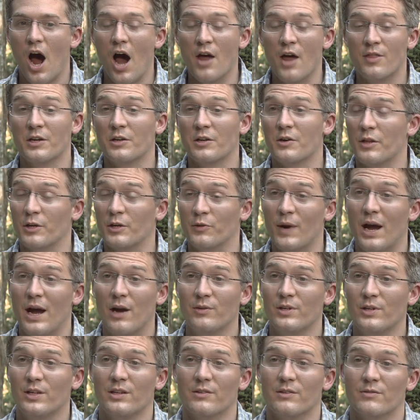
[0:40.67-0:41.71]
I think, are the
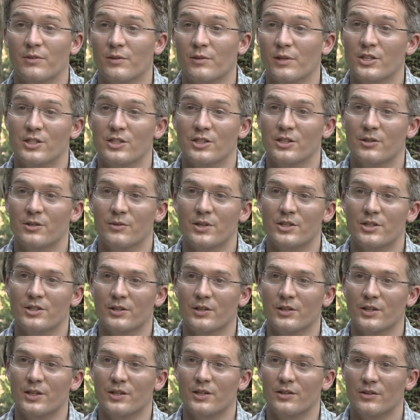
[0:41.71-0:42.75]
grounding of religion
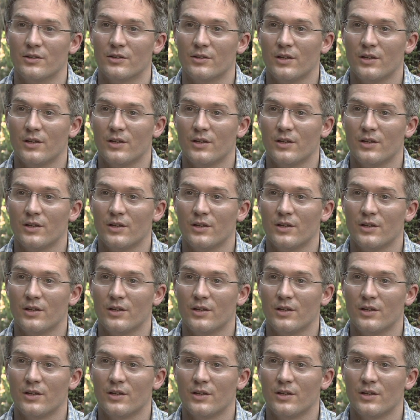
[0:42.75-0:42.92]
originally,